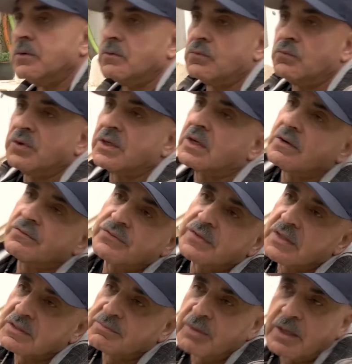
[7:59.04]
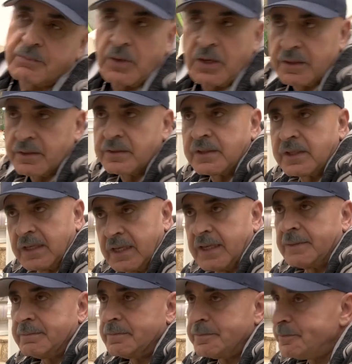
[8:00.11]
Recovery is a big part of the game.